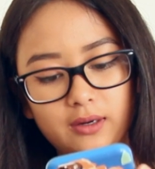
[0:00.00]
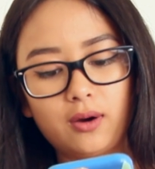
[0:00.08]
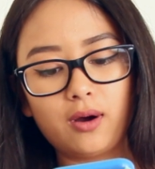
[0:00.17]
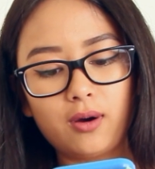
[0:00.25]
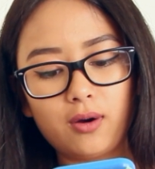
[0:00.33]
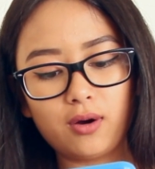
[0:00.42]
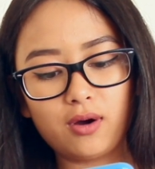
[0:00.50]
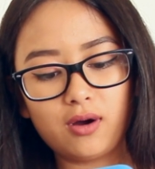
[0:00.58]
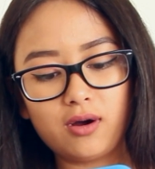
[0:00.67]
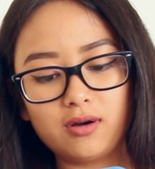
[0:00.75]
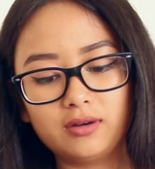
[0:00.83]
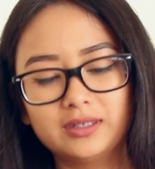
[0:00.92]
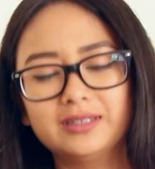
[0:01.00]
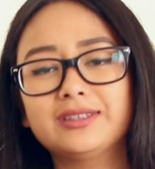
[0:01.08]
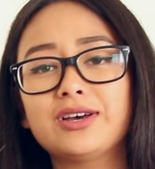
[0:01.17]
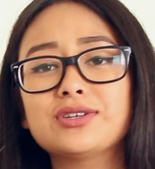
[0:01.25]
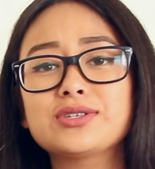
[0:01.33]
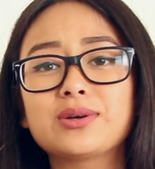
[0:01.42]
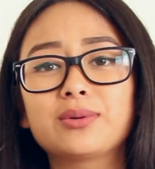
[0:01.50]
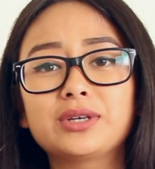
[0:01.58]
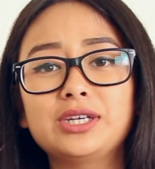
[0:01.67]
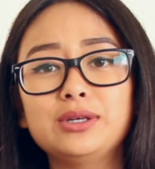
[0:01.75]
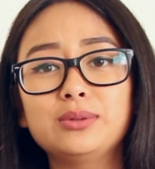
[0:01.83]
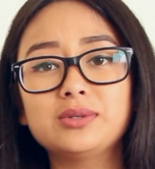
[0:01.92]
Aww, that's so
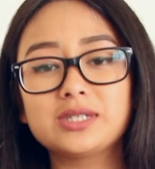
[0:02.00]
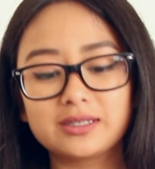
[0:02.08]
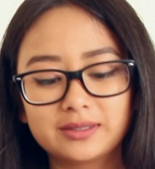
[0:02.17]
cute.